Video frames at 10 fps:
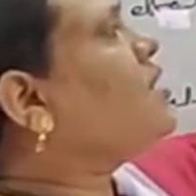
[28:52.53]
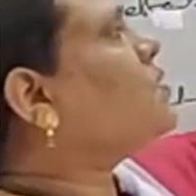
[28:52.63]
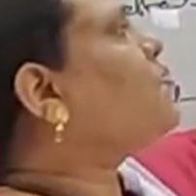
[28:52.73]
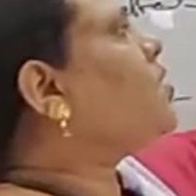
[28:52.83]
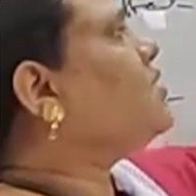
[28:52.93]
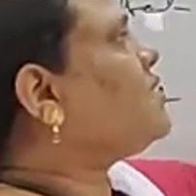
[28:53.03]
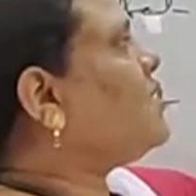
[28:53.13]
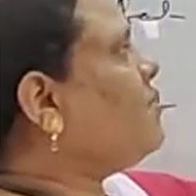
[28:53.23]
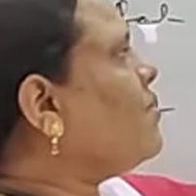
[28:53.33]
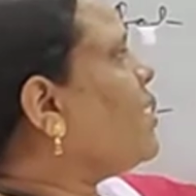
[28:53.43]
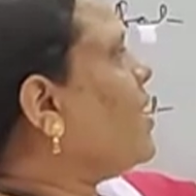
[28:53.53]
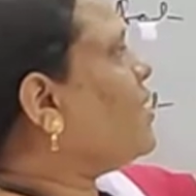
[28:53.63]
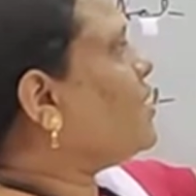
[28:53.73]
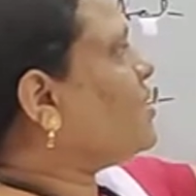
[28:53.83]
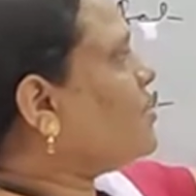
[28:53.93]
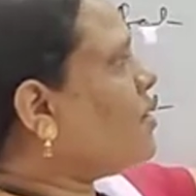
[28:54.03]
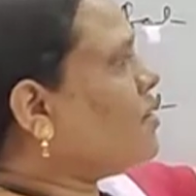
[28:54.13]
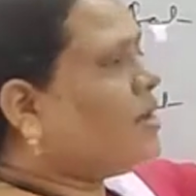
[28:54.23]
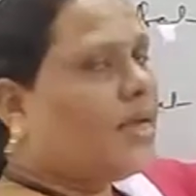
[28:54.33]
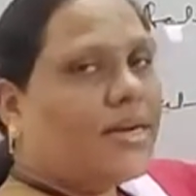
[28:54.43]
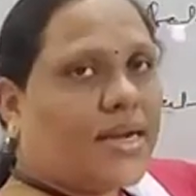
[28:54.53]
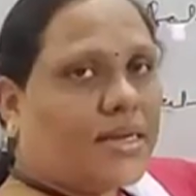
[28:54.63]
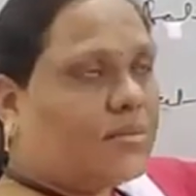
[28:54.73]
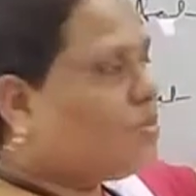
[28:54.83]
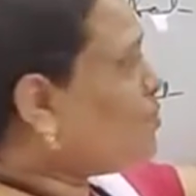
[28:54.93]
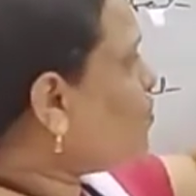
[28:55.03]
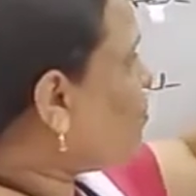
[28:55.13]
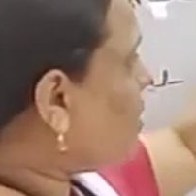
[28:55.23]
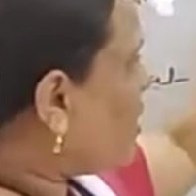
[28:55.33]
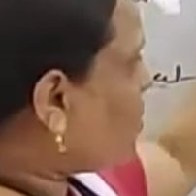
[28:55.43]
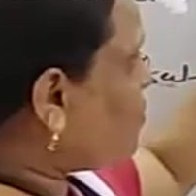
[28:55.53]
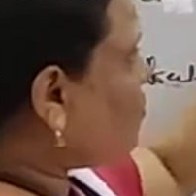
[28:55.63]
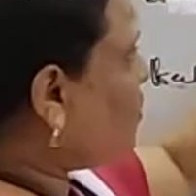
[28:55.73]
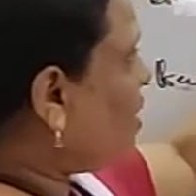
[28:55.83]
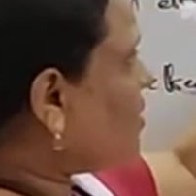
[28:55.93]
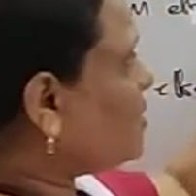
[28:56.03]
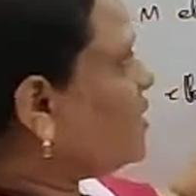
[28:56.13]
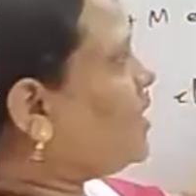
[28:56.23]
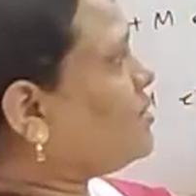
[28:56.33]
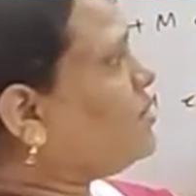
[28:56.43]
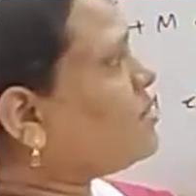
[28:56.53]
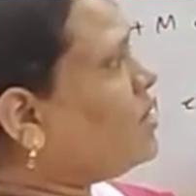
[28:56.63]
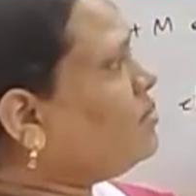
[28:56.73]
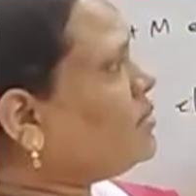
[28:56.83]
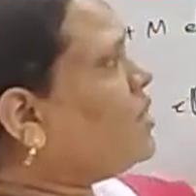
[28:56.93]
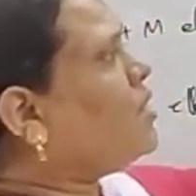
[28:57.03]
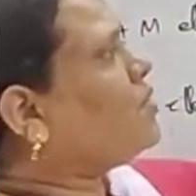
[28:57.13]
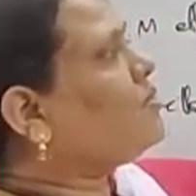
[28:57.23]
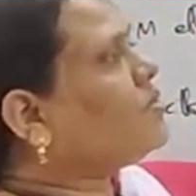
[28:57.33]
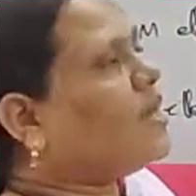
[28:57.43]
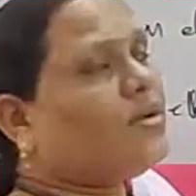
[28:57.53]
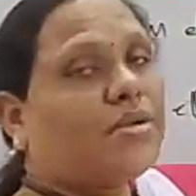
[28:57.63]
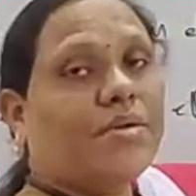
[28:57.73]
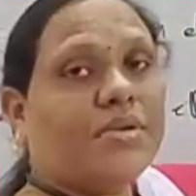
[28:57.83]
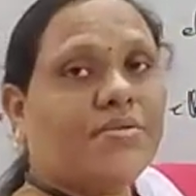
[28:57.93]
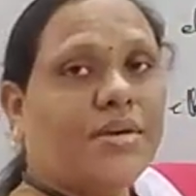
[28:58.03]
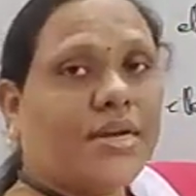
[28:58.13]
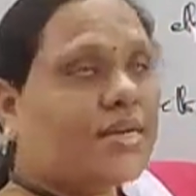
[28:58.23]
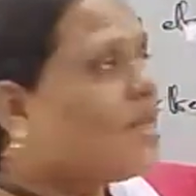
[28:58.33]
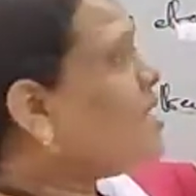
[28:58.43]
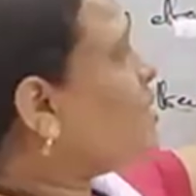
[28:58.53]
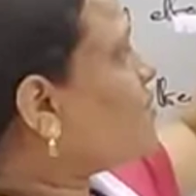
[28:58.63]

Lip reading: So positive, and here a negative. To where this electron comes, to that we have given negative.